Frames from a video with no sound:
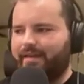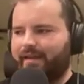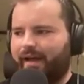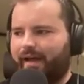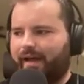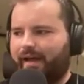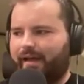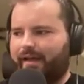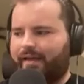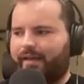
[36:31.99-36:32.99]

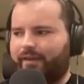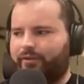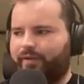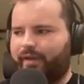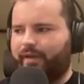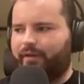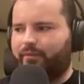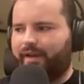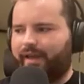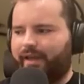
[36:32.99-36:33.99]
UV
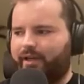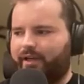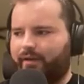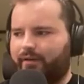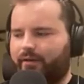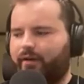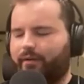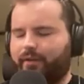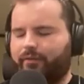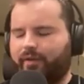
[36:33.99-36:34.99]
radiation or
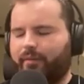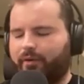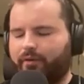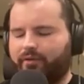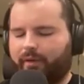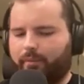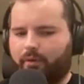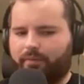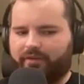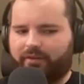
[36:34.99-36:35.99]
UV producing
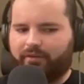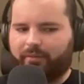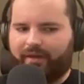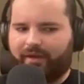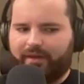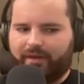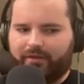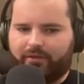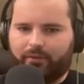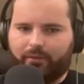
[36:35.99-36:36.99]
bulbs, excuse me,
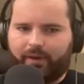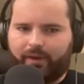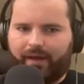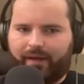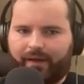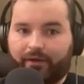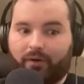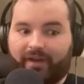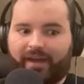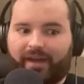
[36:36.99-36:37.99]
to
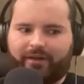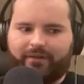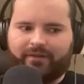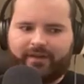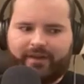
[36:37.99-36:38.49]
indoor cages.